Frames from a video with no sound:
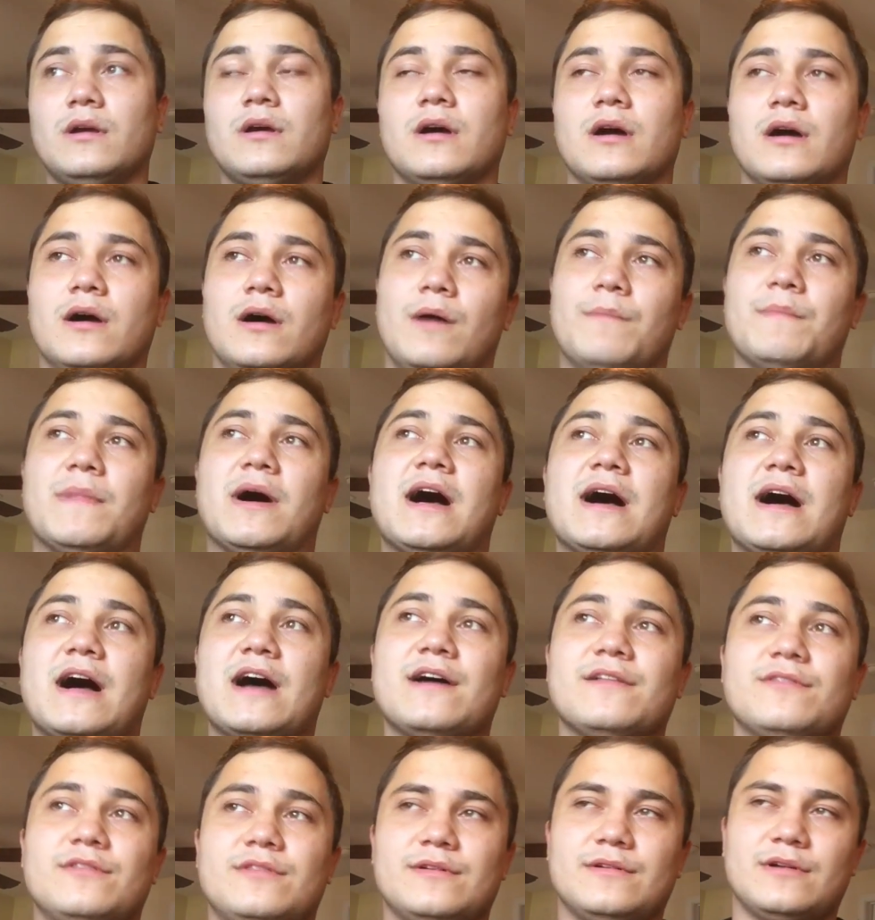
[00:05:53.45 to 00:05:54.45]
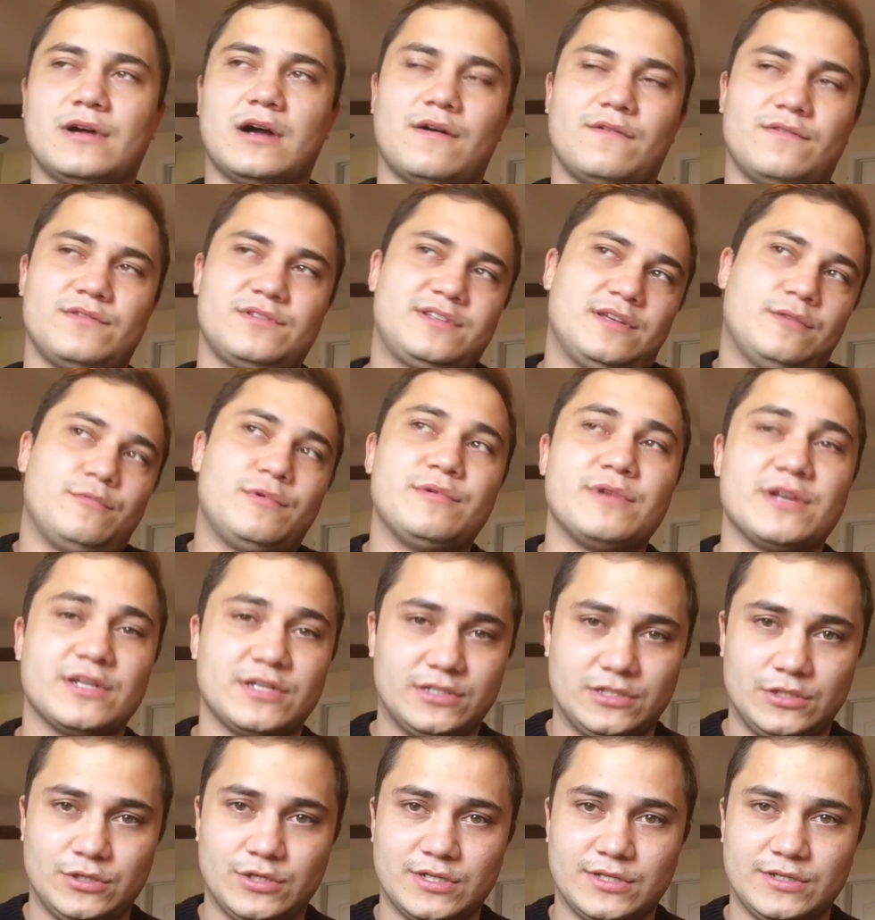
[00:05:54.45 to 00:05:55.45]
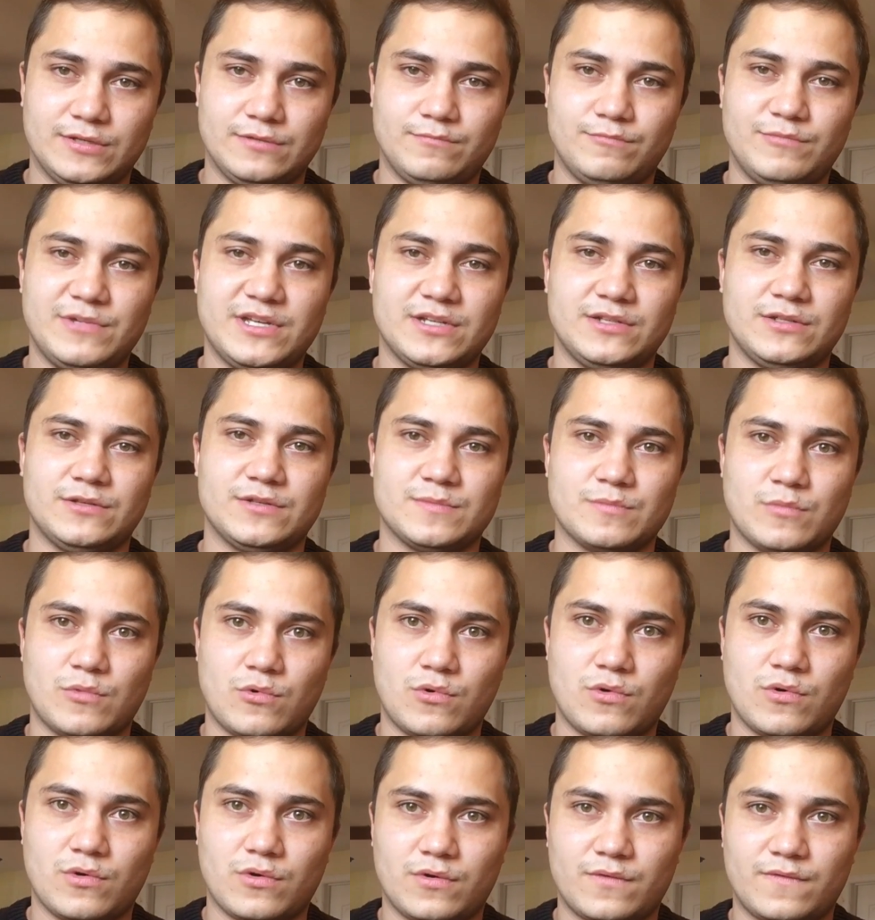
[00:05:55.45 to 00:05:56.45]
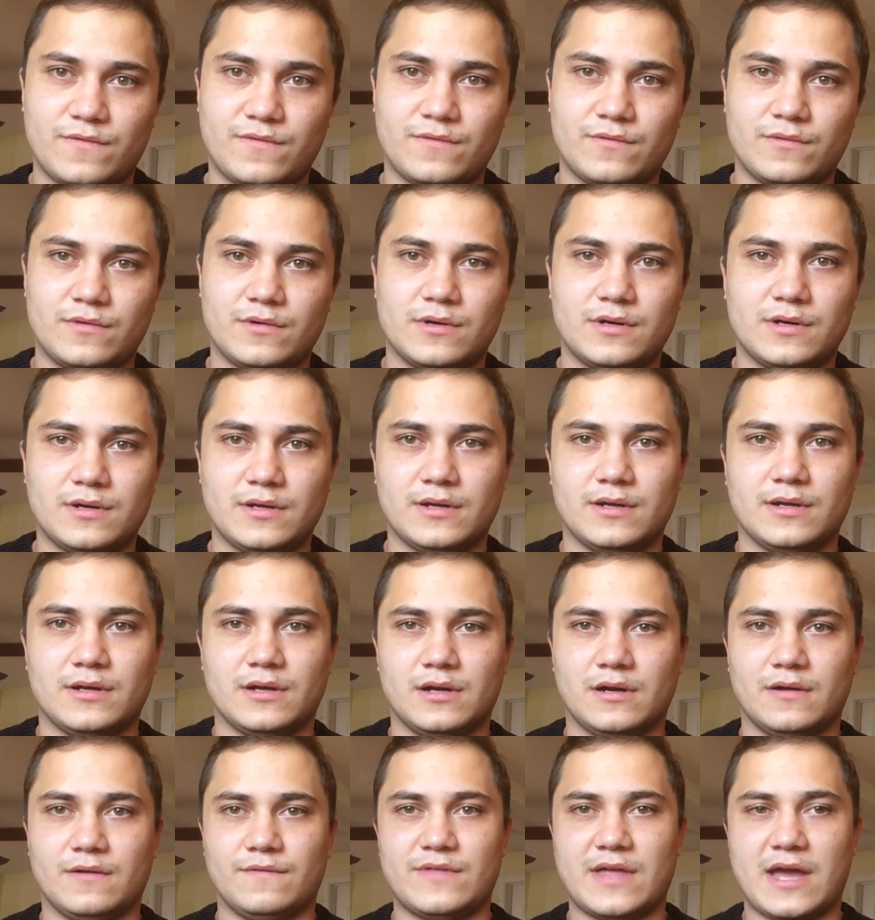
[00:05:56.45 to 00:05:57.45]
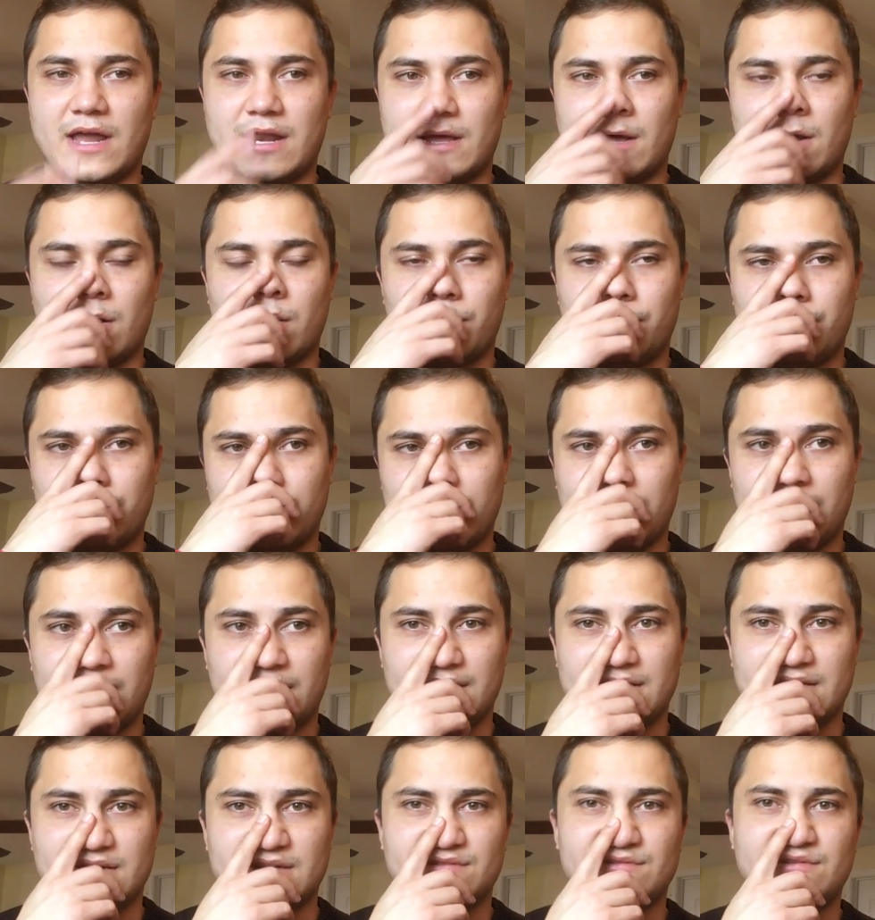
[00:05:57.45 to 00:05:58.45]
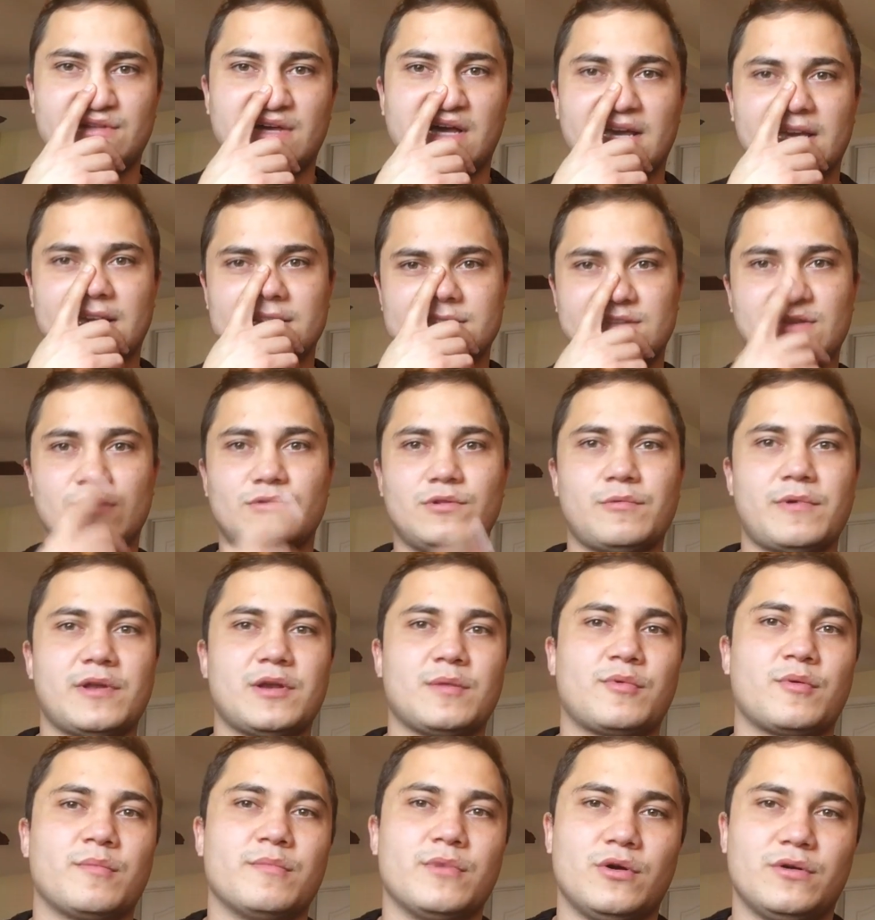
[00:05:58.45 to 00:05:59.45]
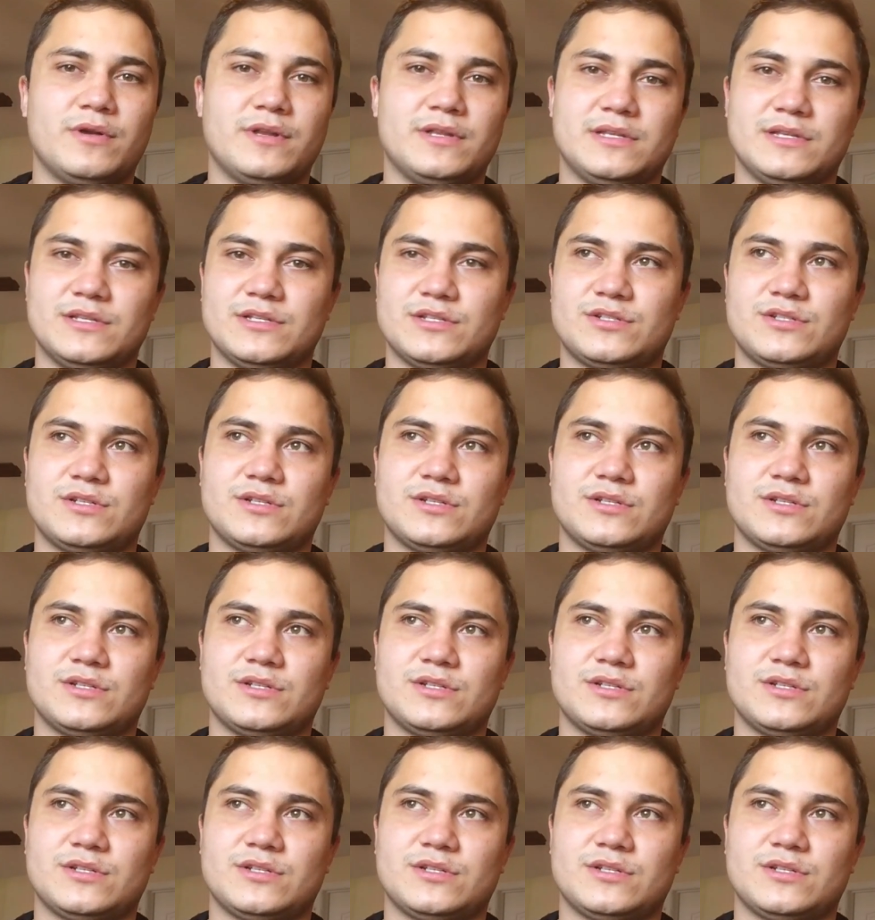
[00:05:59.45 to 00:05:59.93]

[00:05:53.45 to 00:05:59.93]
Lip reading: Um, Obviously, we could use more of that help, and I guess the only way to promote it is